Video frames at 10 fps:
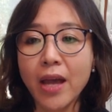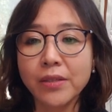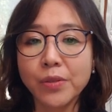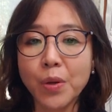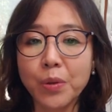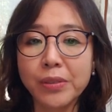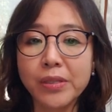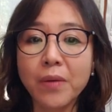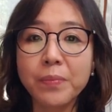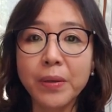And so
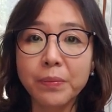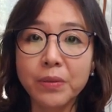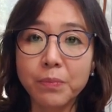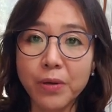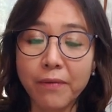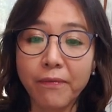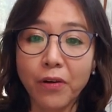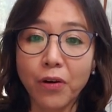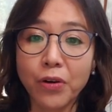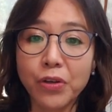some people
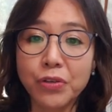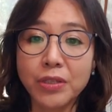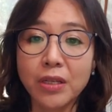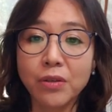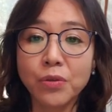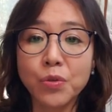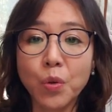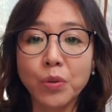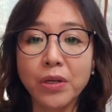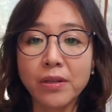prefer using the
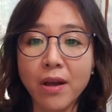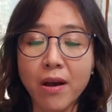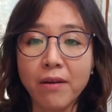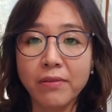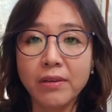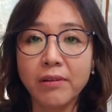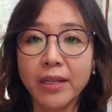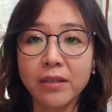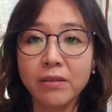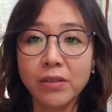notion of
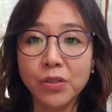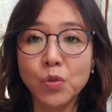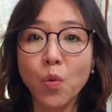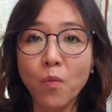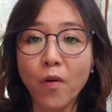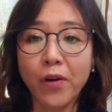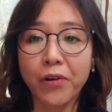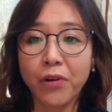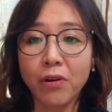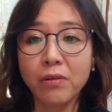green
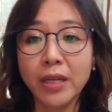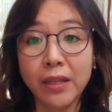stormwater